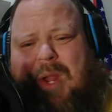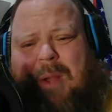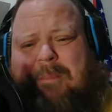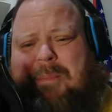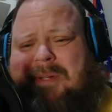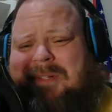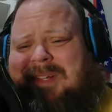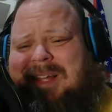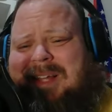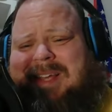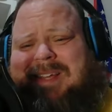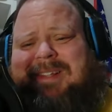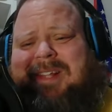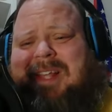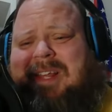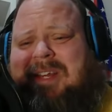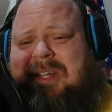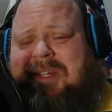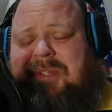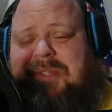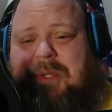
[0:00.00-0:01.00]
But like
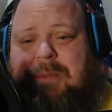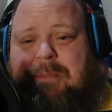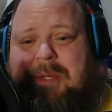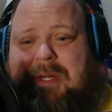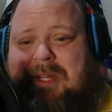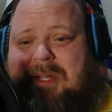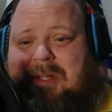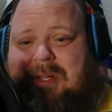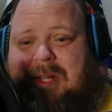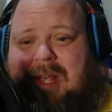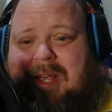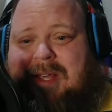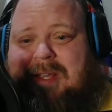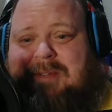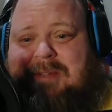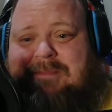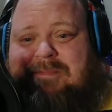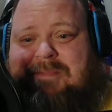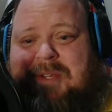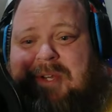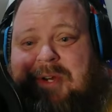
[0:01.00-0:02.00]
letting somebody
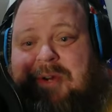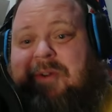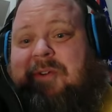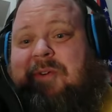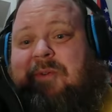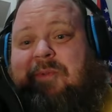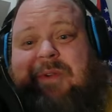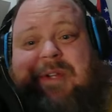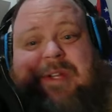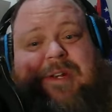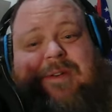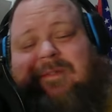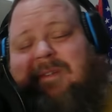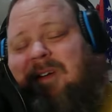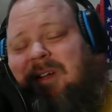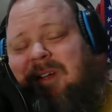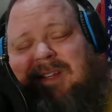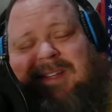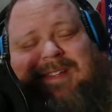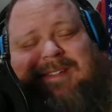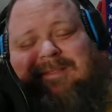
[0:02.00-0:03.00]
like Kieran Reid
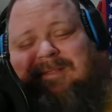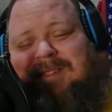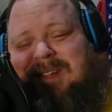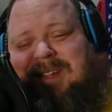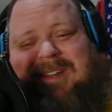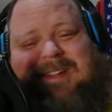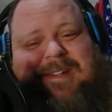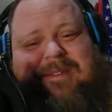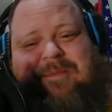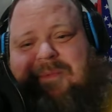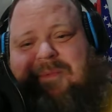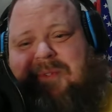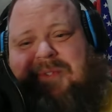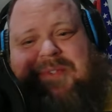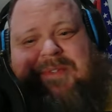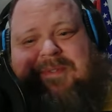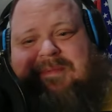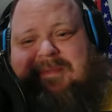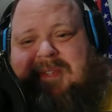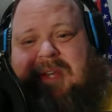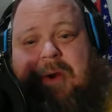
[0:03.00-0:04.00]
read it, lead it
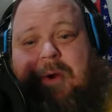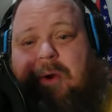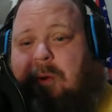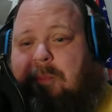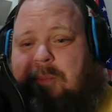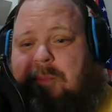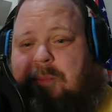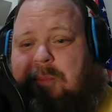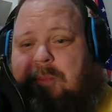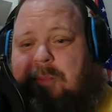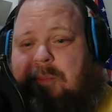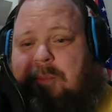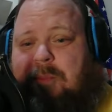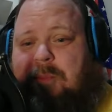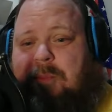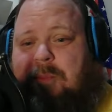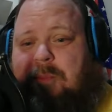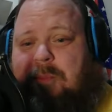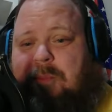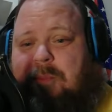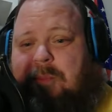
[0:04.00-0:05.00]
was terrible. It was a
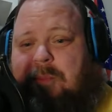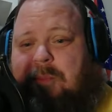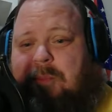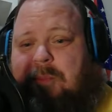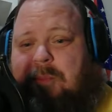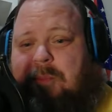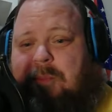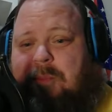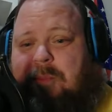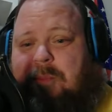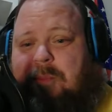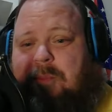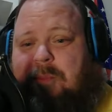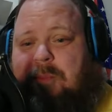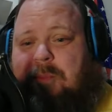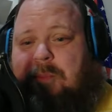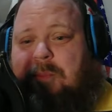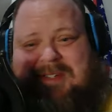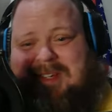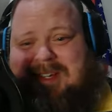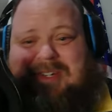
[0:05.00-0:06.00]
terrible
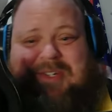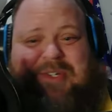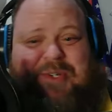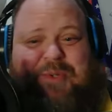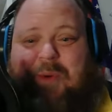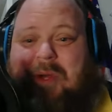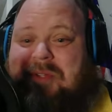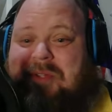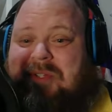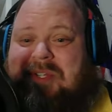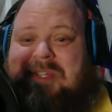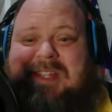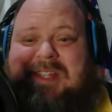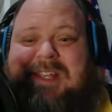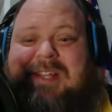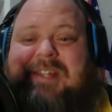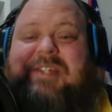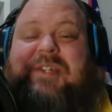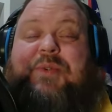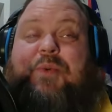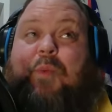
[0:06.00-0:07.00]
idea. He just wasn't.
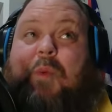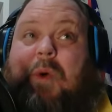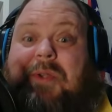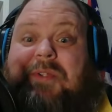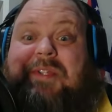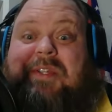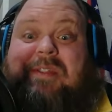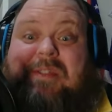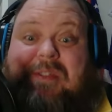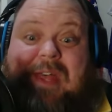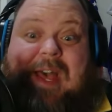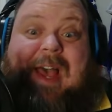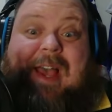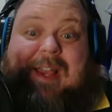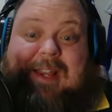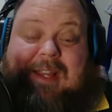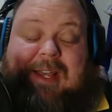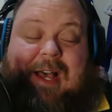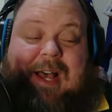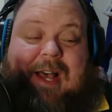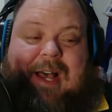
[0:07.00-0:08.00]
He just wasn't
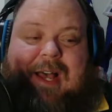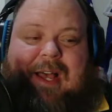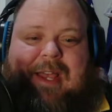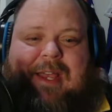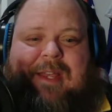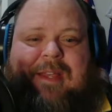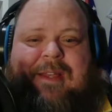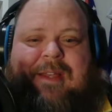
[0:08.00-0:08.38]
that guy.